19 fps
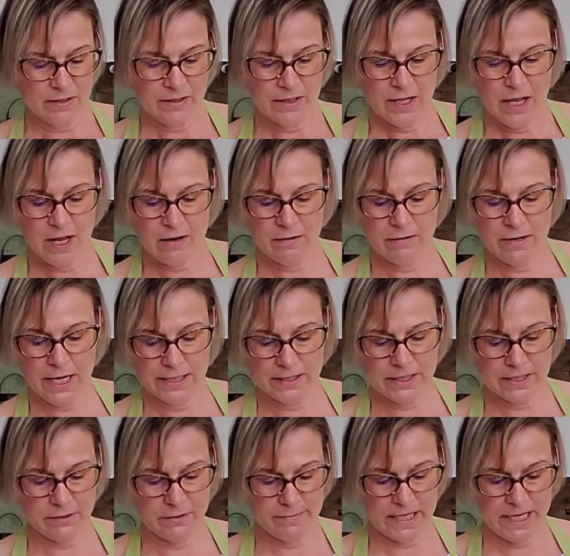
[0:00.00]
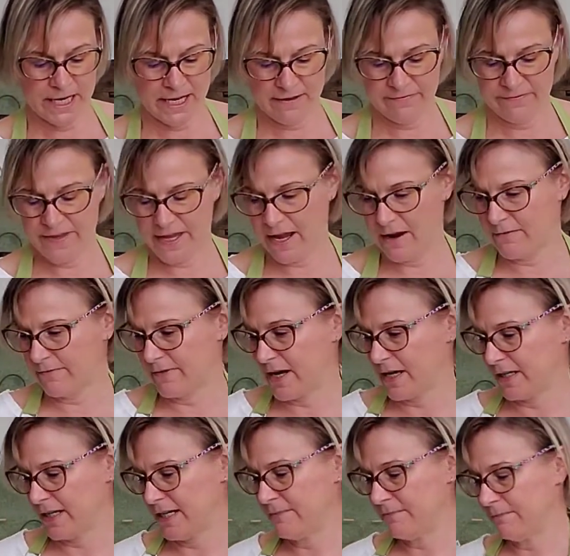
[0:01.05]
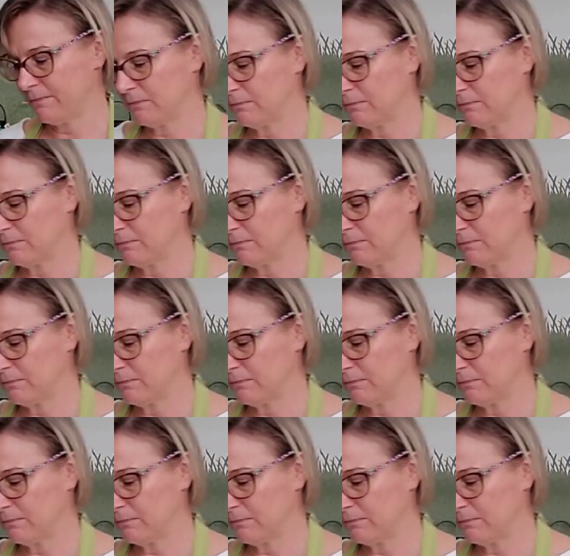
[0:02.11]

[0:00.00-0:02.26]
All right, so I'm going to have that ready.